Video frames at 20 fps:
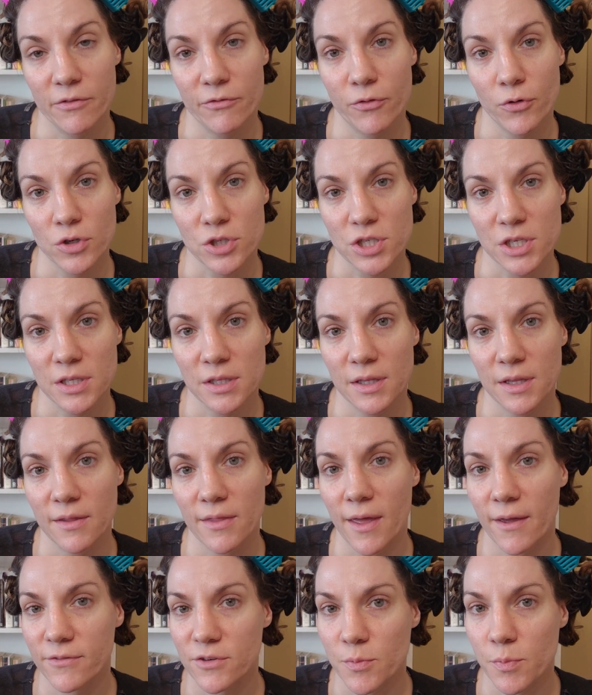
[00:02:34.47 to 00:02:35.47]

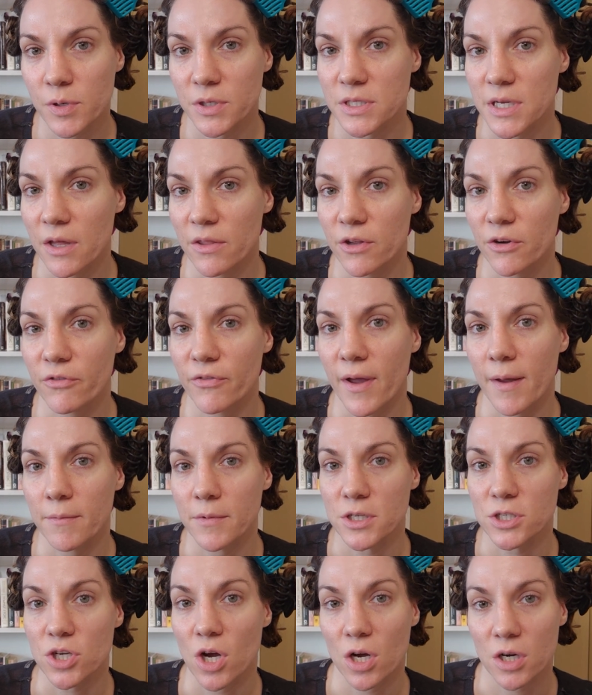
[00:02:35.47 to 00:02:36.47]
Unfortunately, they have to put down their
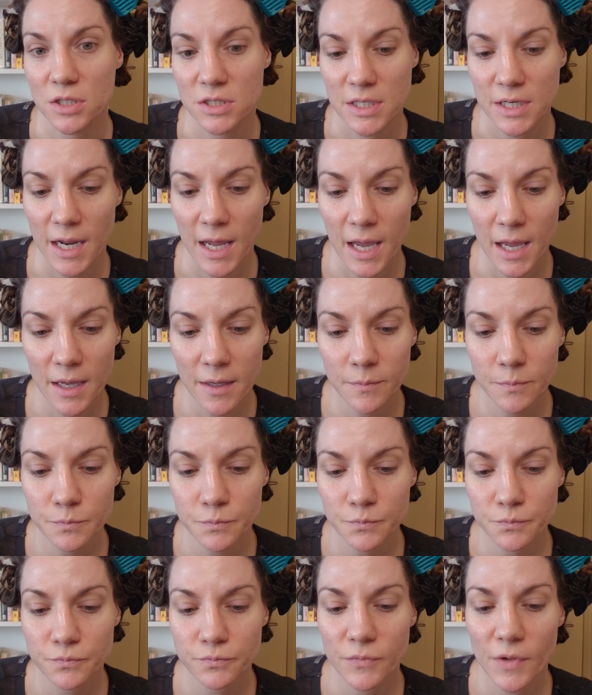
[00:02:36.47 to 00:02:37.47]
family dog today,
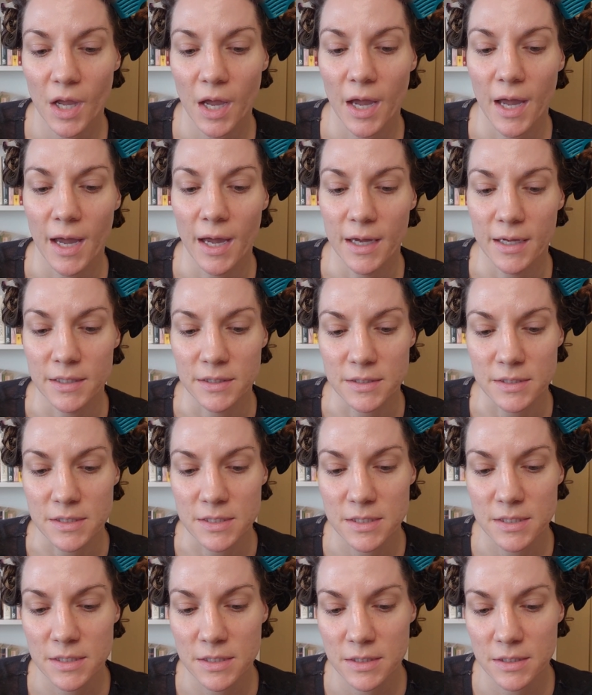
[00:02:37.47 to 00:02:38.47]

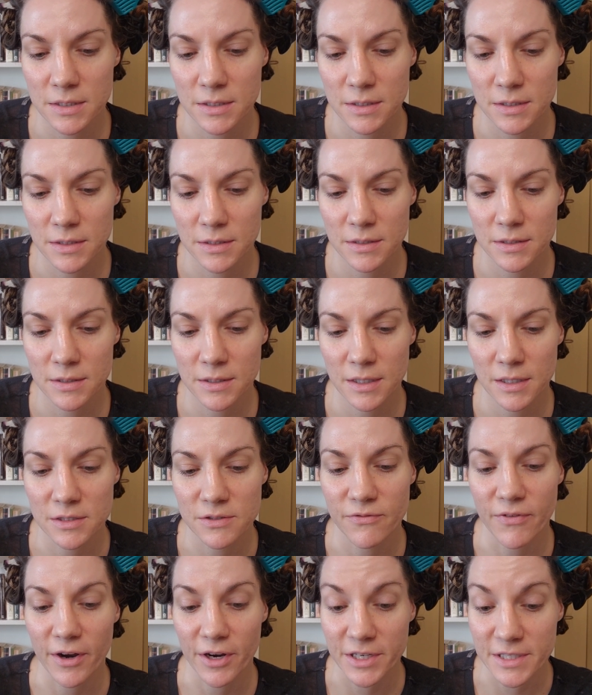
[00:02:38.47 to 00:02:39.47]
and
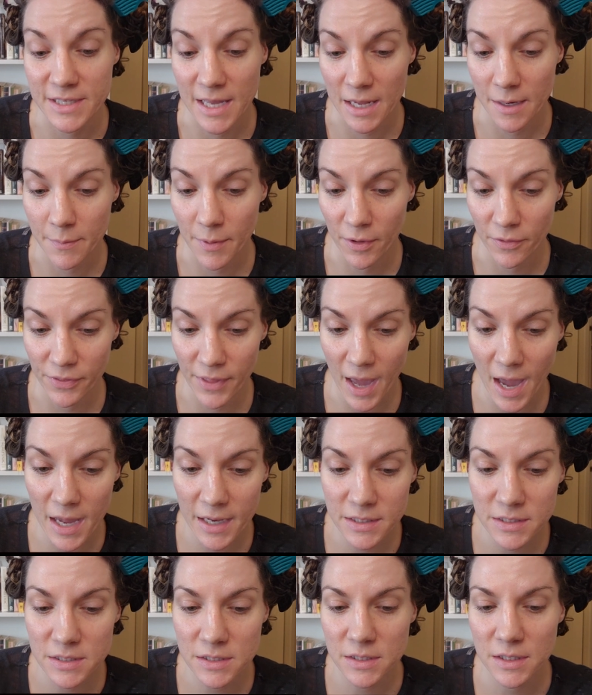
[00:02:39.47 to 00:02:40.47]
was very sad about
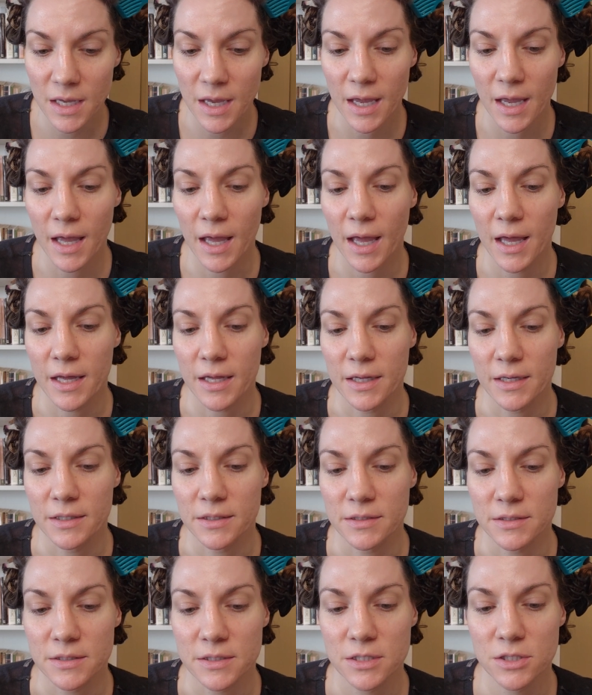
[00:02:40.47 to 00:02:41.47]
that.
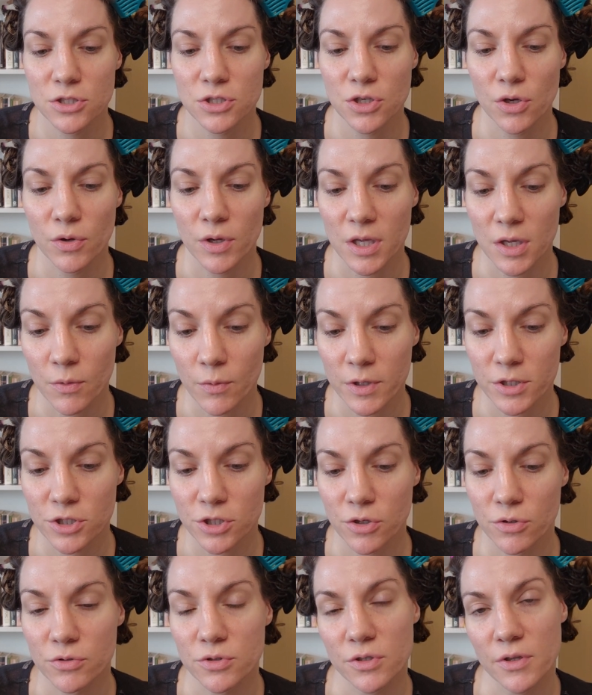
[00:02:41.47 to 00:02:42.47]
And so he went
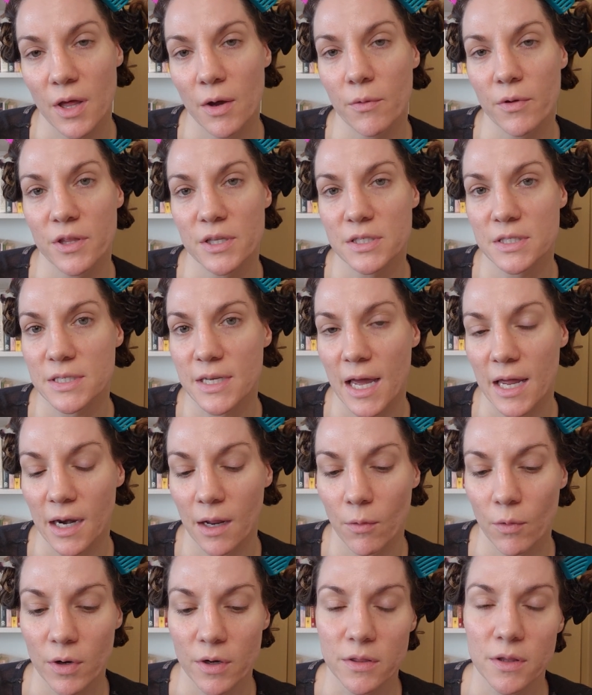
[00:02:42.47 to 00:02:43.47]
to go do that with his
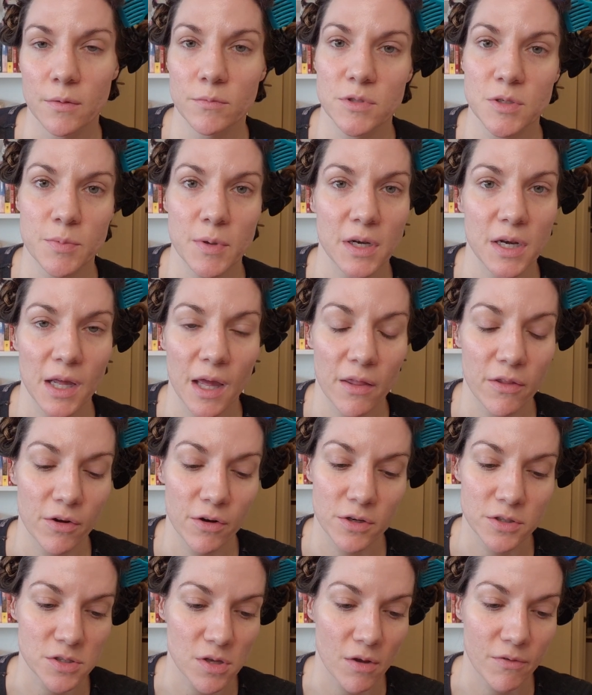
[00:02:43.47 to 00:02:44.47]
dad. I wanted them to be
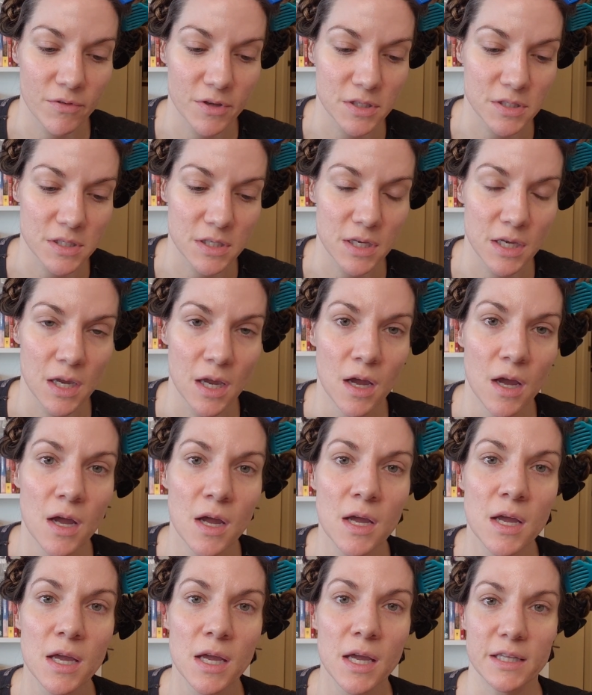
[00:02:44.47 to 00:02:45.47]
together because obviously
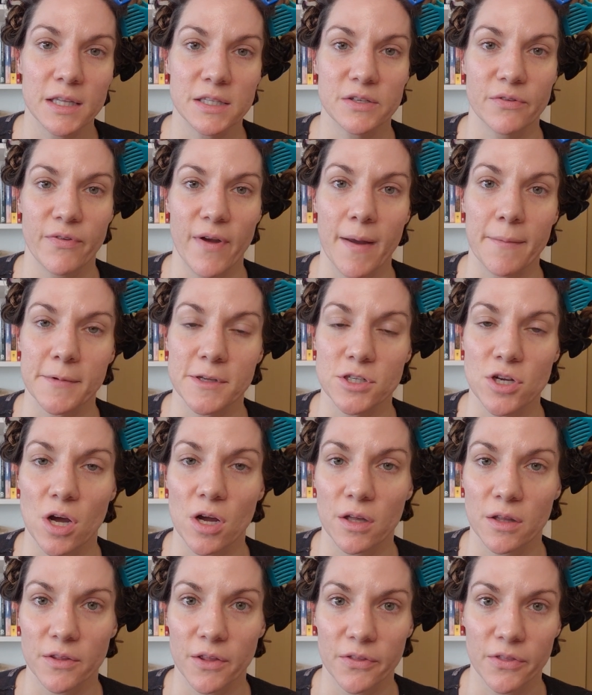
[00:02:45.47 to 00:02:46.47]
it's a family
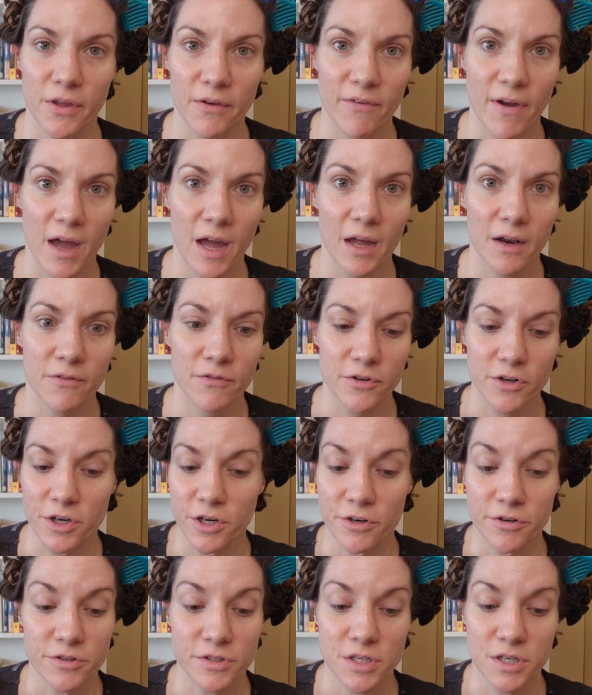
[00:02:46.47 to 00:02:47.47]
dog that they've had for
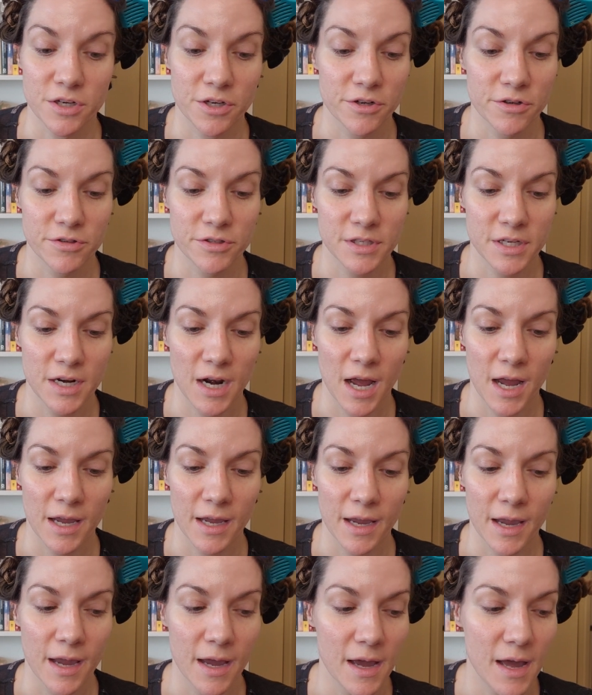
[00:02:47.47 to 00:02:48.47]
years and years, and
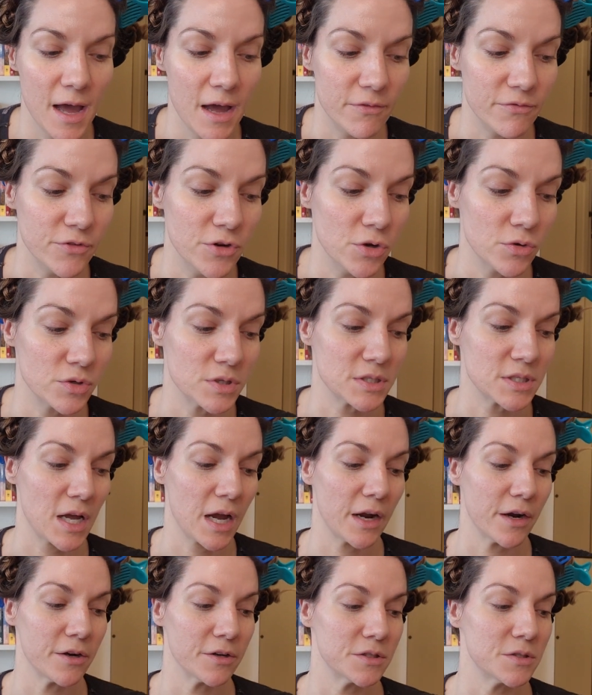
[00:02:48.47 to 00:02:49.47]
I have no
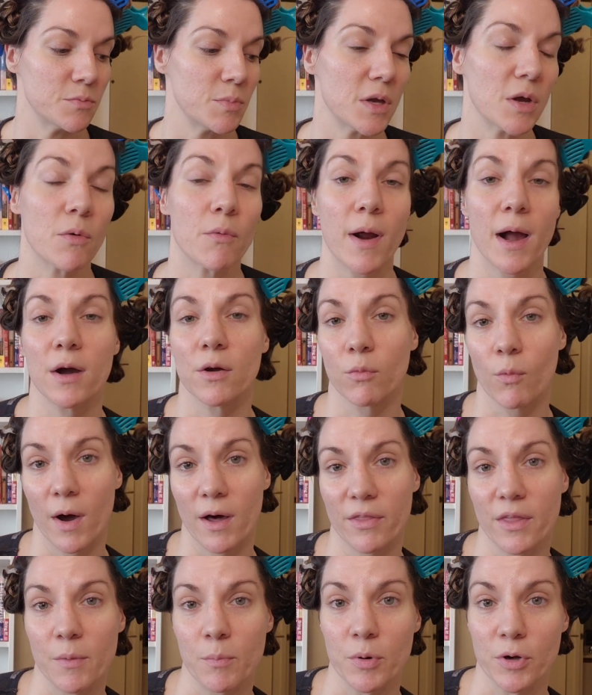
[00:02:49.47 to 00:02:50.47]
desire to be around
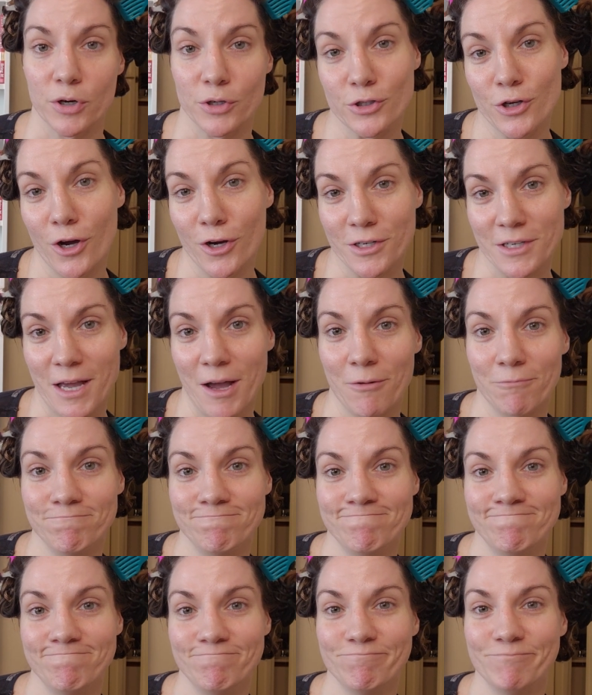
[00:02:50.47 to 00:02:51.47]
while they put a dog down.
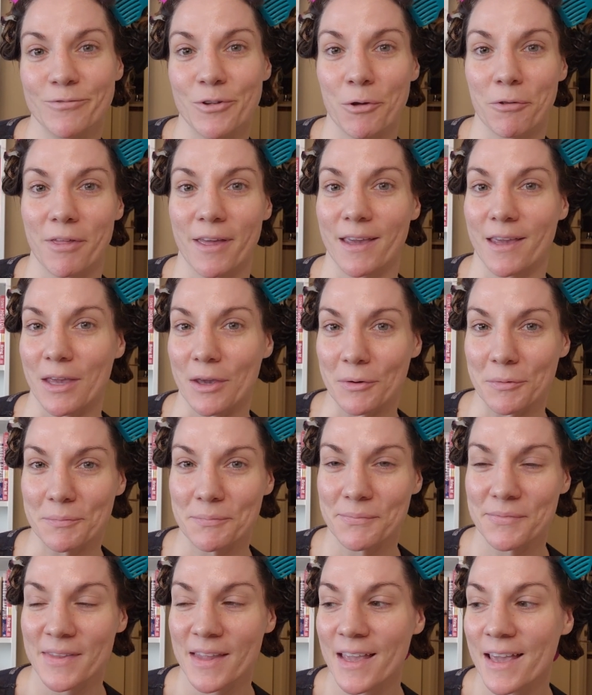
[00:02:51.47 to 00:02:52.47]
No, thank you.
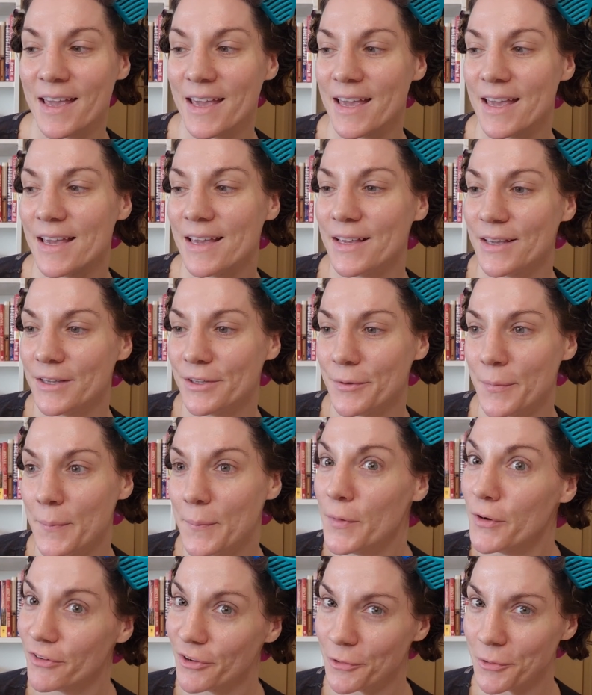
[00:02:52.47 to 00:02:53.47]

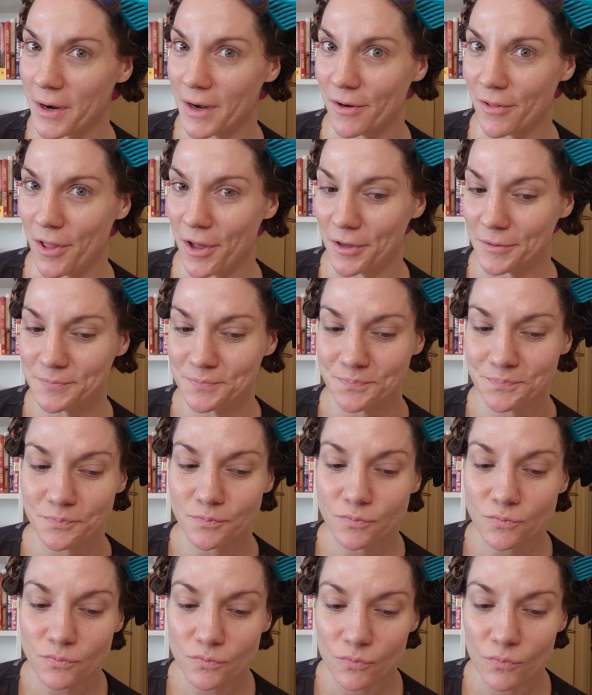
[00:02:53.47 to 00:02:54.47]
Moving right along.
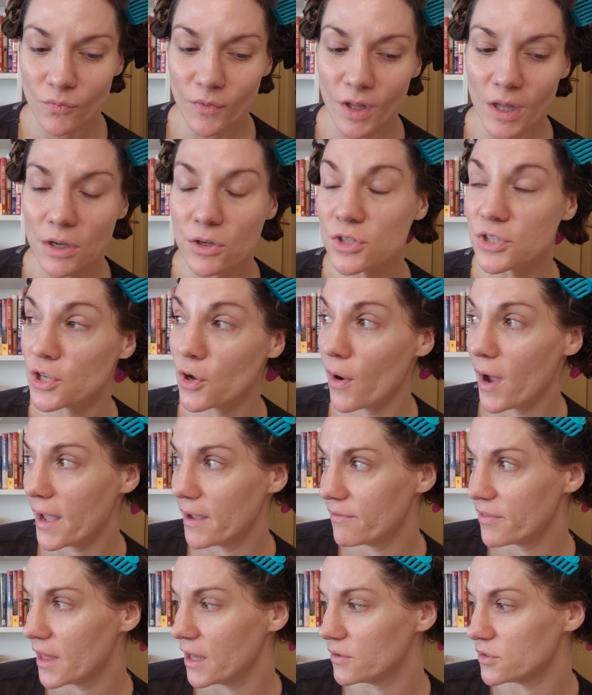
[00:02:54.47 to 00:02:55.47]
So
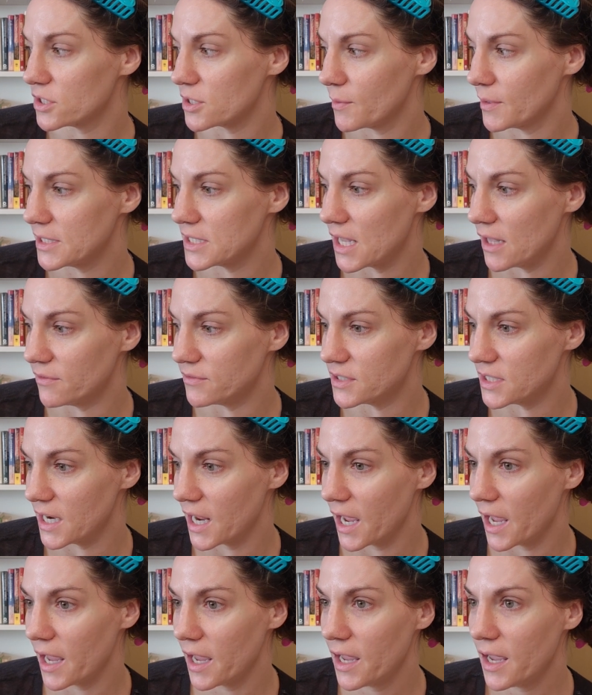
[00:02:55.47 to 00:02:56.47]
I have the house to myself
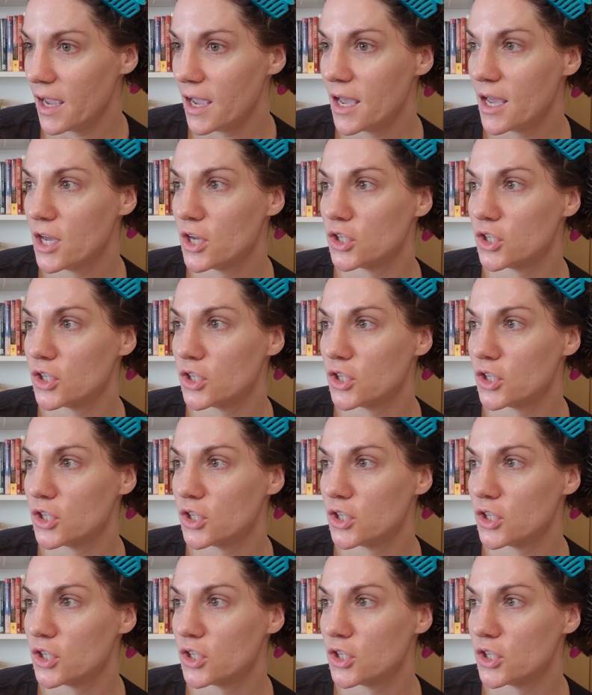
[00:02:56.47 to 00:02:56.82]
today.